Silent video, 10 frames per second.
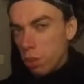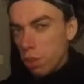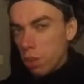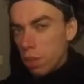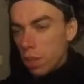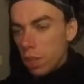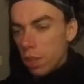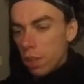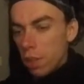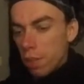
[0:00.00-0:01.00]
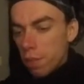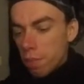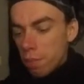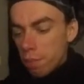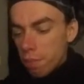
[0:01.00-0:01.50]

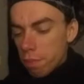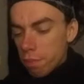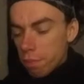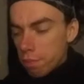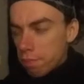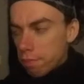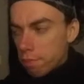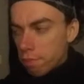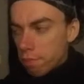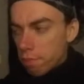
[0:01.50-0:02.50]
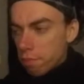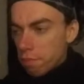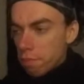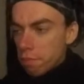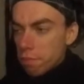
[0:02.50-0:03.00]

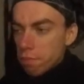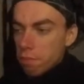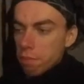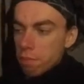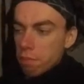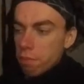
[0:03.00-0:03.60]
Nothing is said.